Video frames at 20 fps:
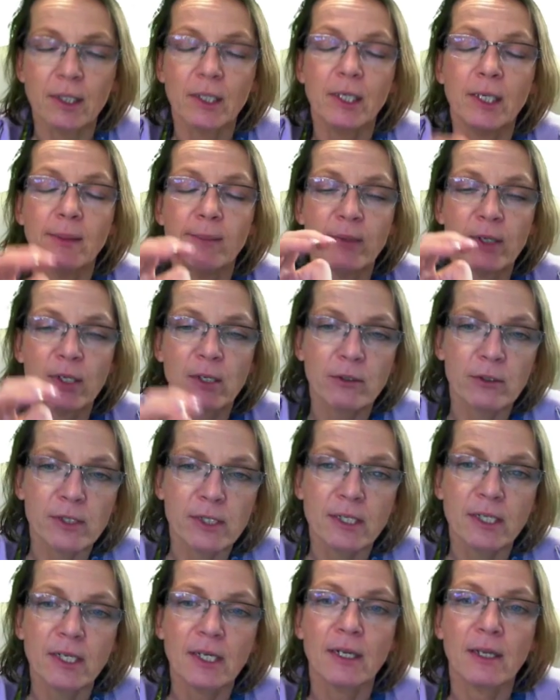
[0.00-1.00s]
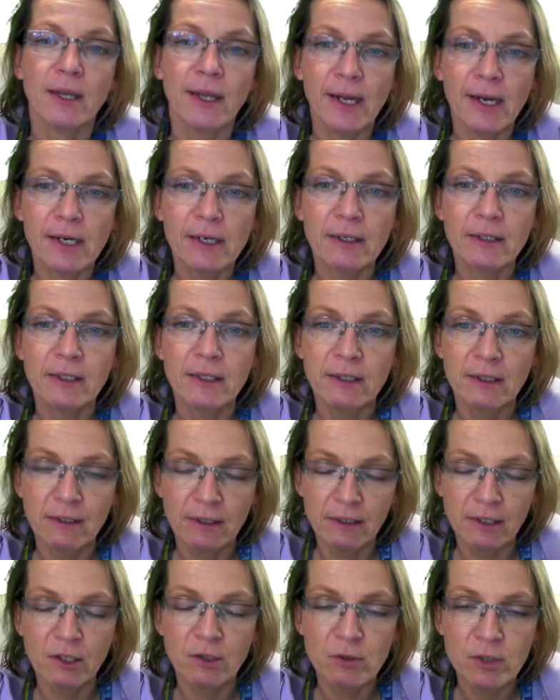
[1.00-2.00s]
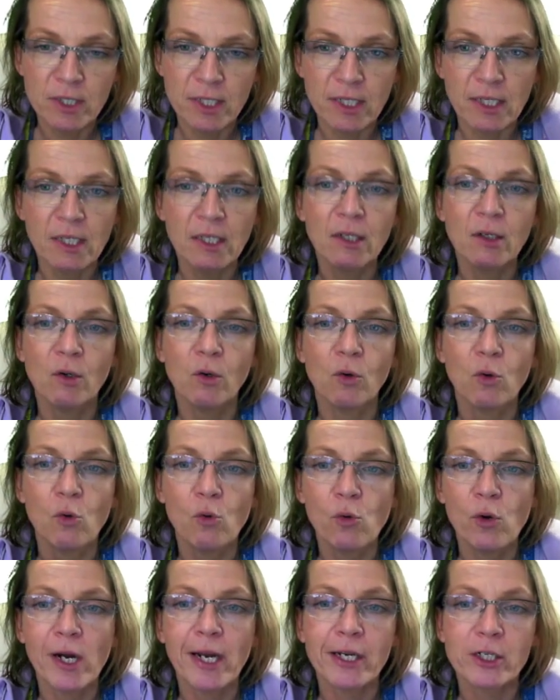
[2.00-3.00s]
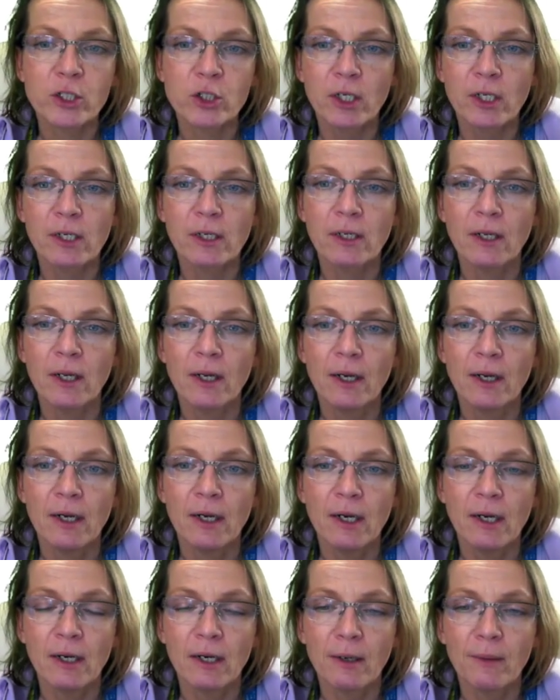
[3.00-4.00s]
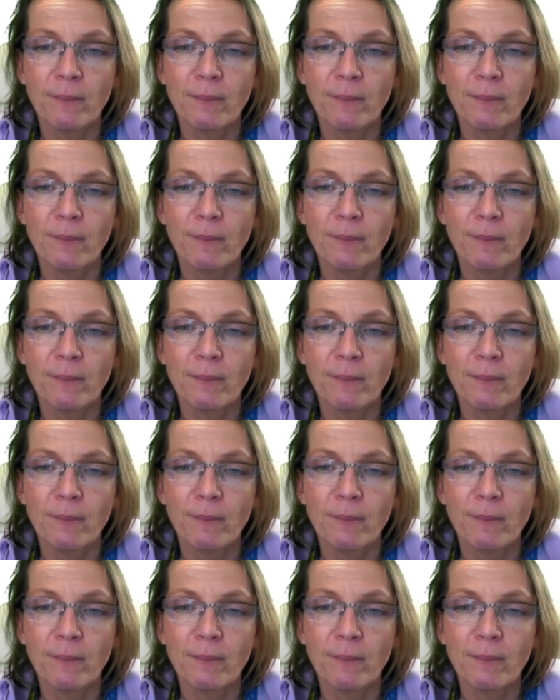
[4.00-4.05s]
Yeah, because there you see who actually